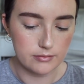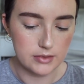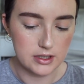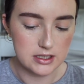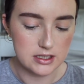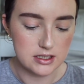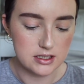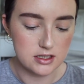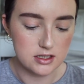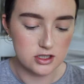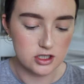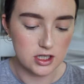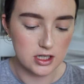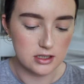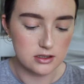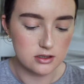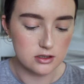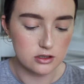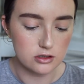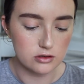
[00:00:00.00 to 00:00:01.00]
This is the
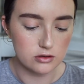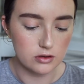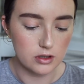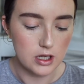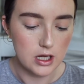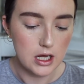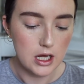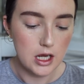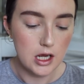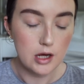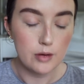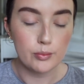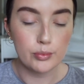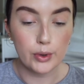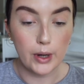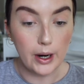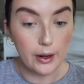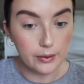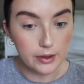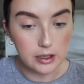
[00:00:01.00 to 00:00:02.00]
shade 2
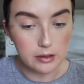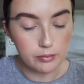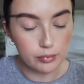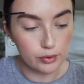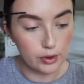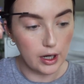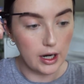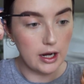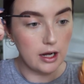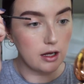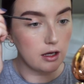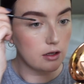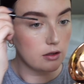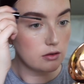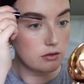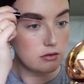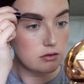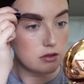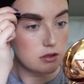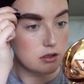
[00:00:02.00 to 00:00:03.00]
Brownie
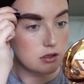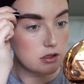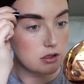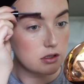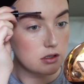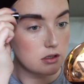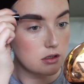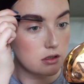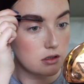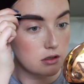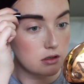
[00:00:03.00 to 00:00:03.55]
Brows.